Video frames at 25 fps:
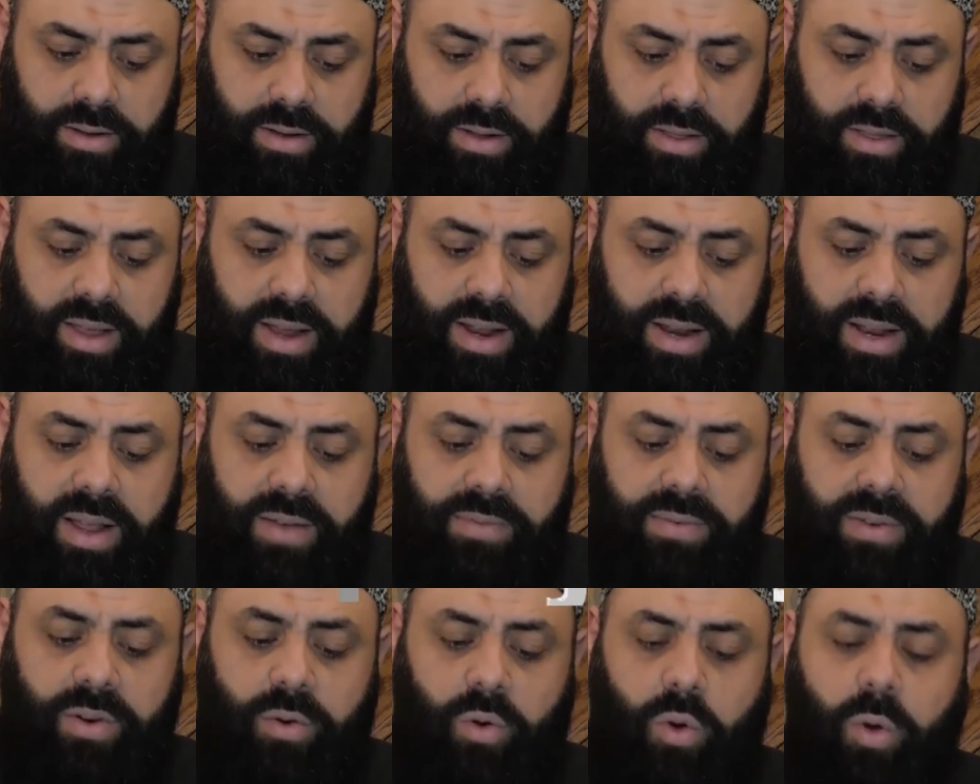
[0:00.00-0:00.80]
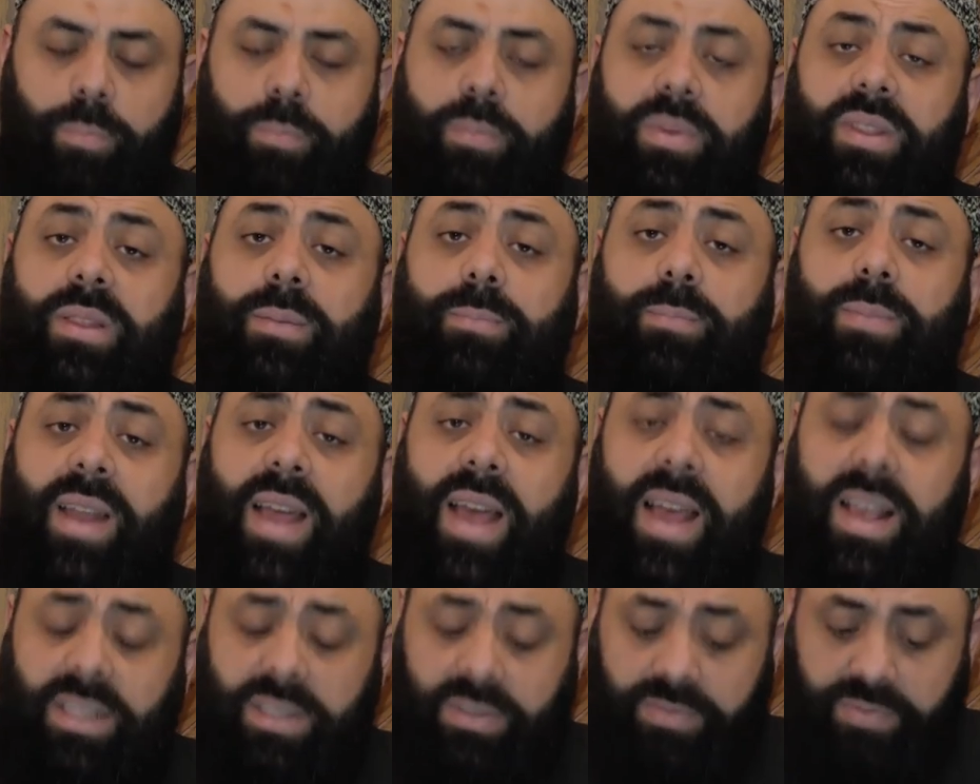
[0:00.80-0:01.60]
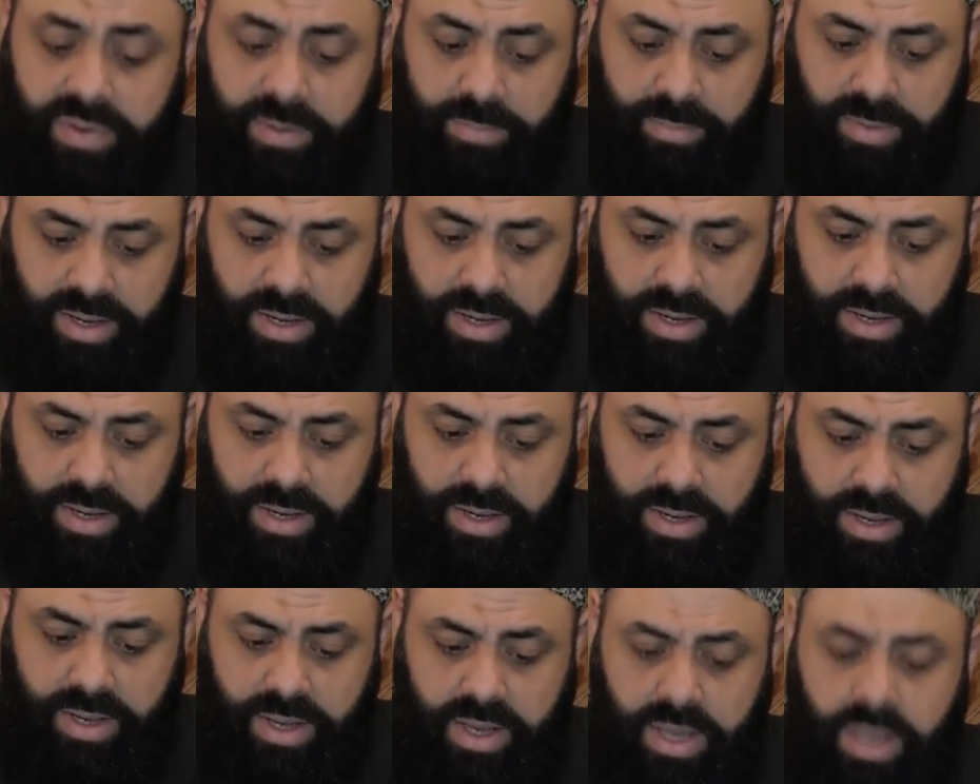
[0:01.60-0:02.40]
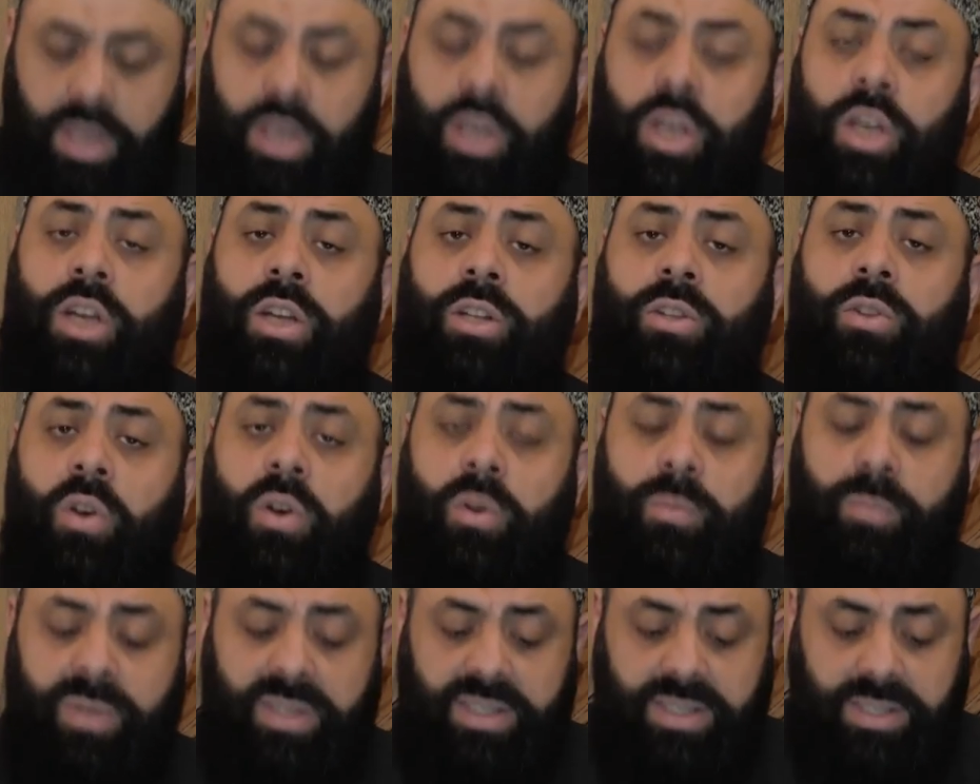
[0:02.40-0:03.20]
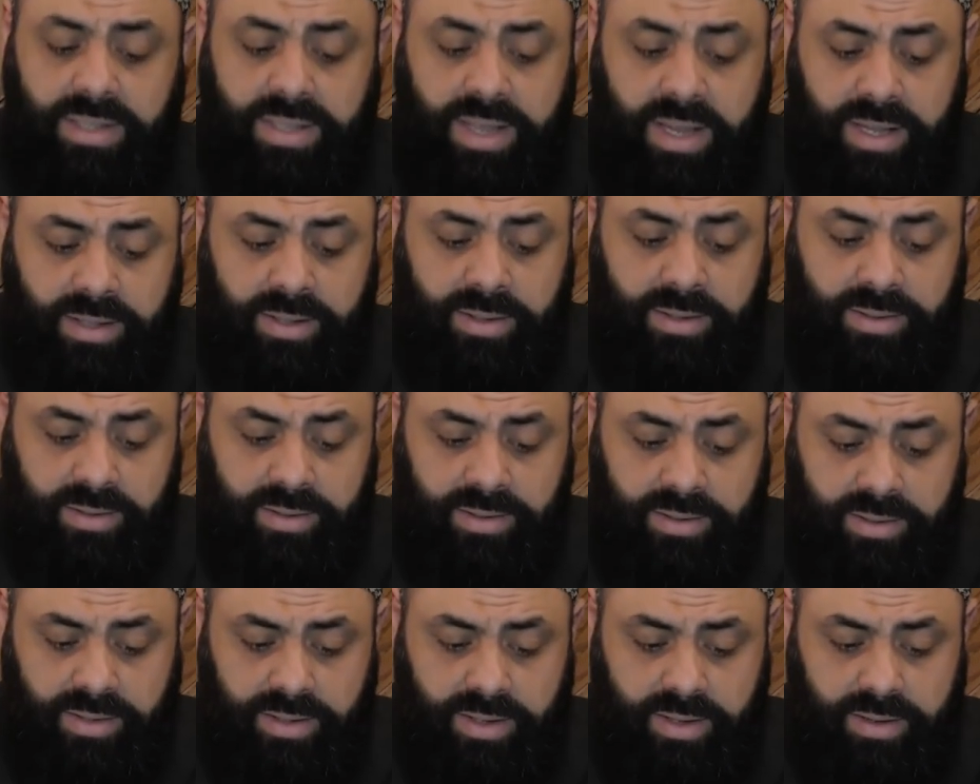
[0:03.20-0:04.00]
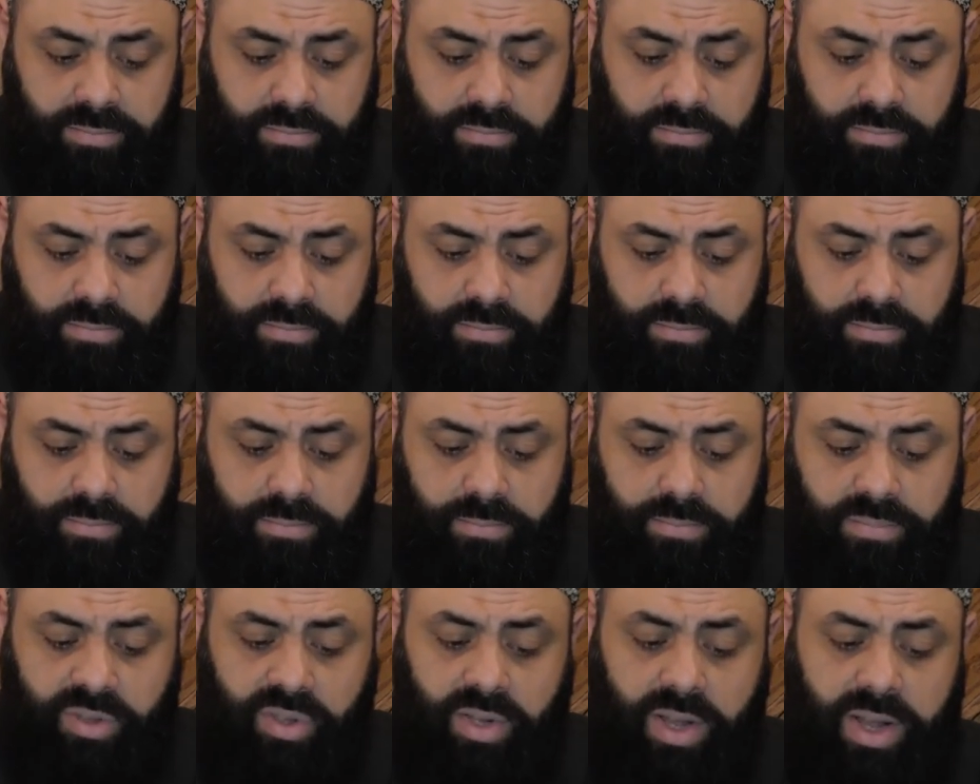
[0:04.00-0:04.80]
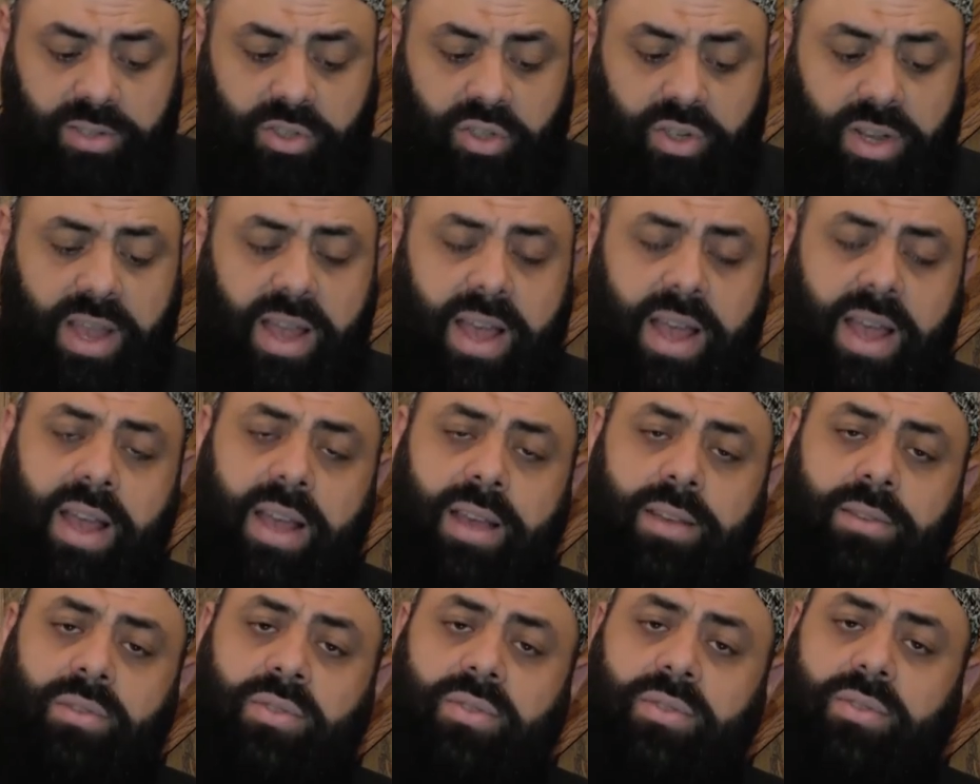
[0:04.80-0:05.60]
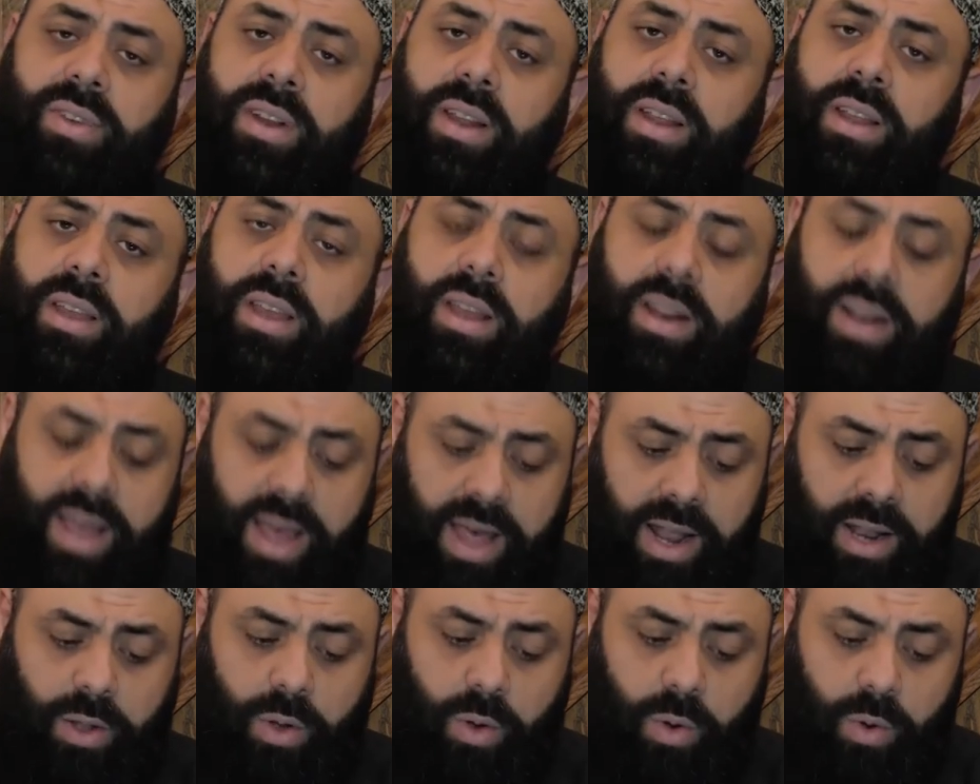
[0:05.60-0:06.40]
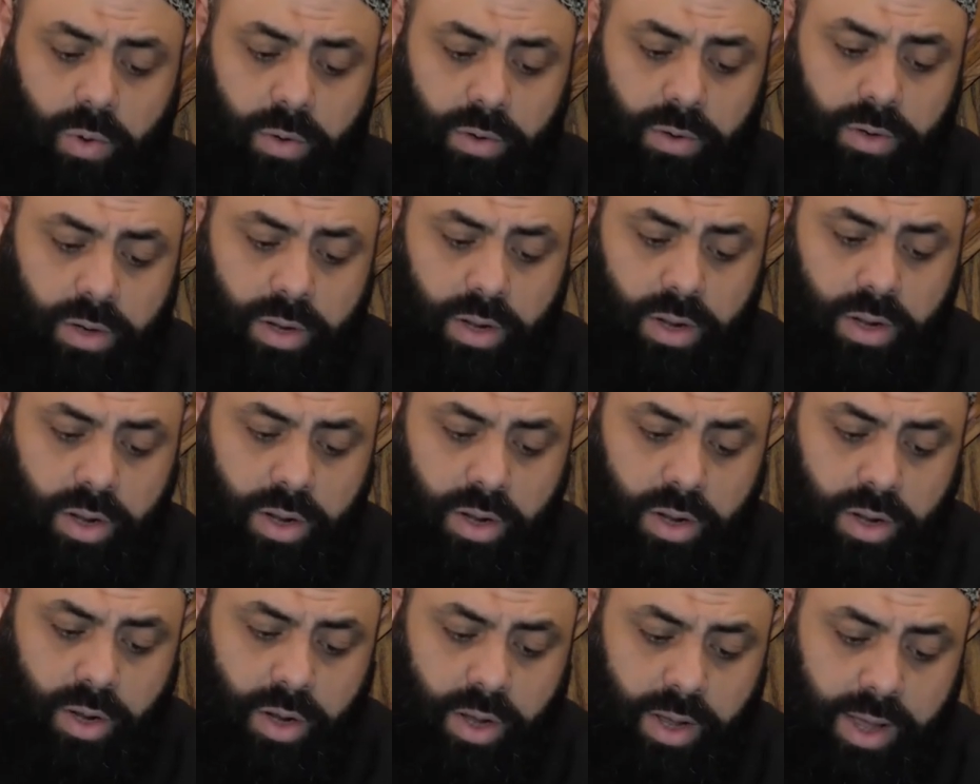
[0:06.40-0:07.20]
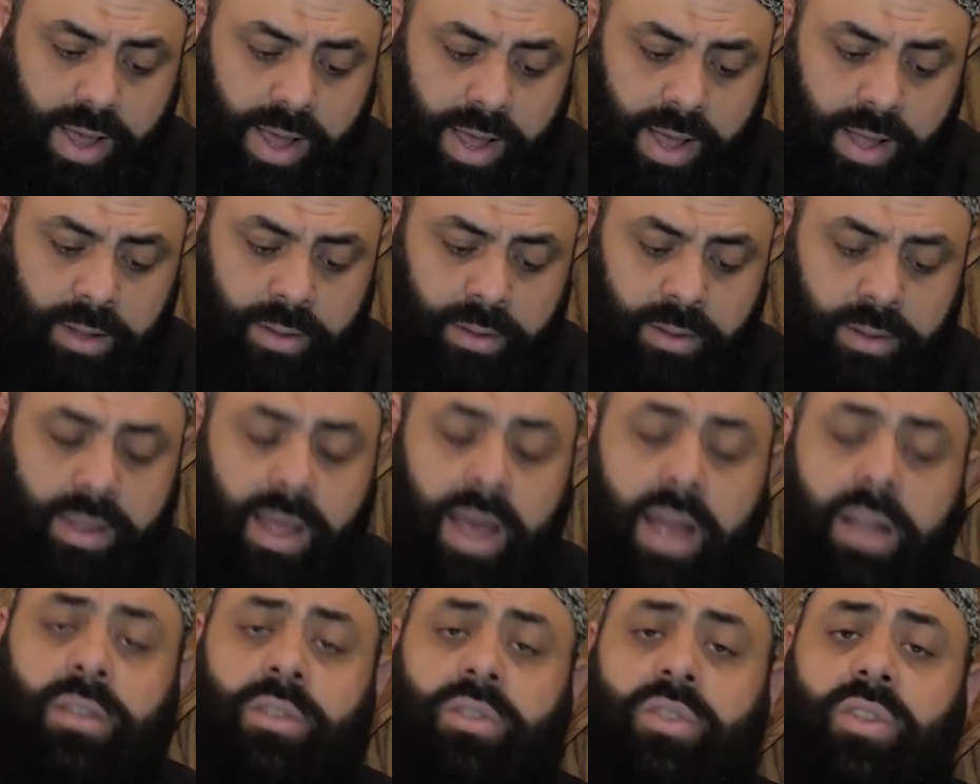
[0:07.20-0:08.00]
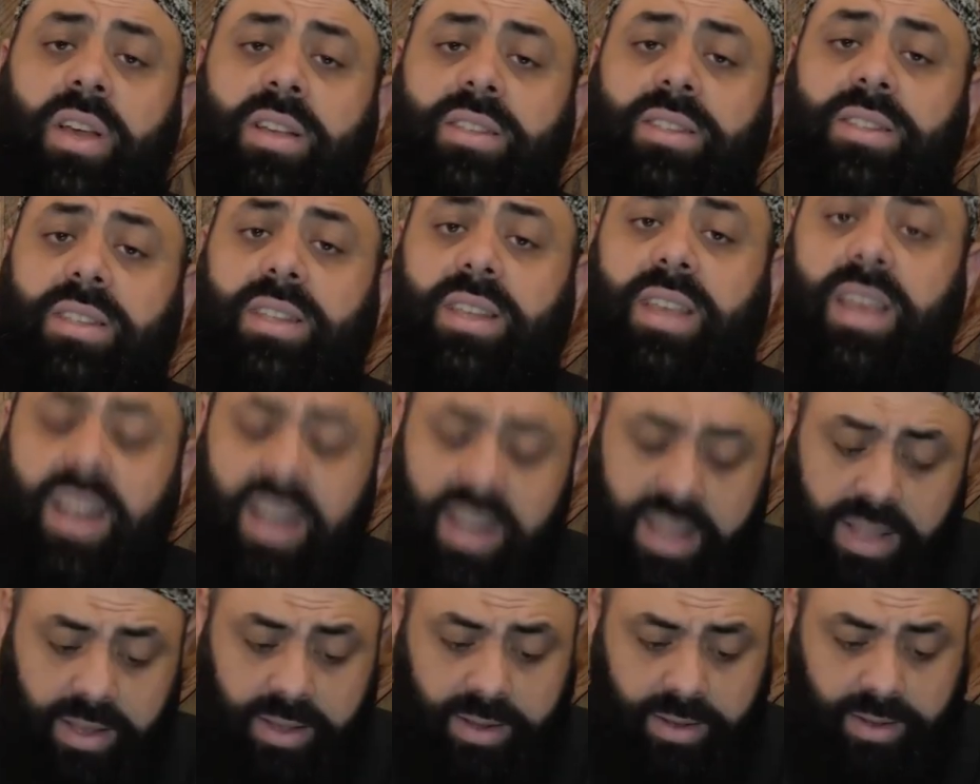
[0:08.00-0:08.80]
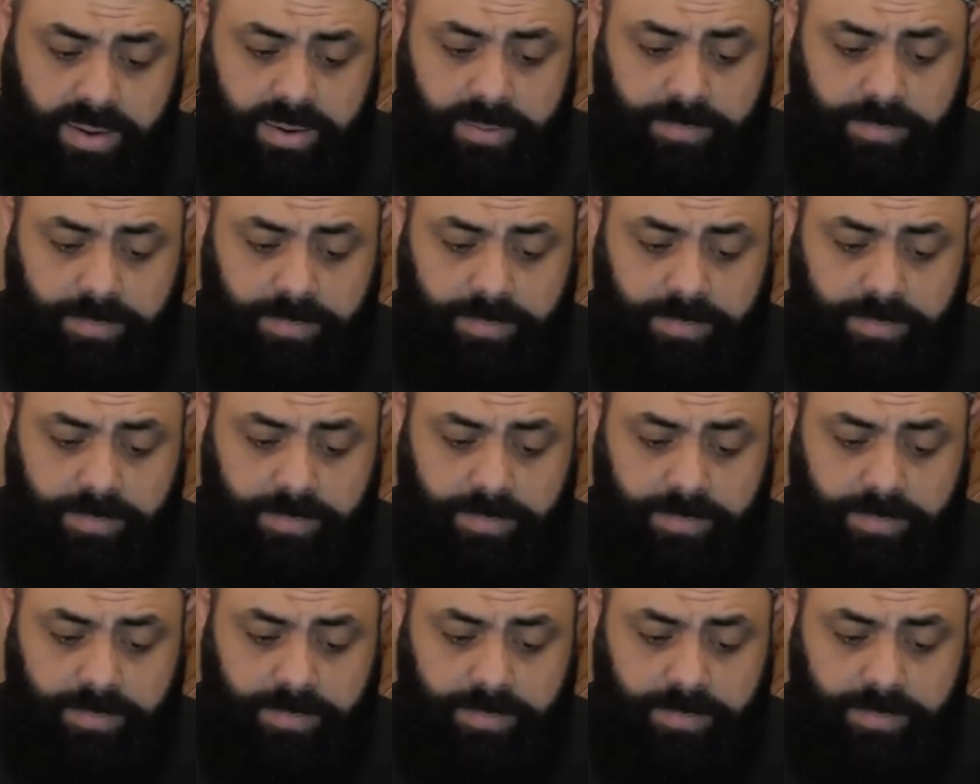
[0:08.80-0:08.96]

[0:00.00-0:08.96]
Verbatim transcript: They never commit blasphemy, enormous sins, such as drinking alcohol and unjust killing,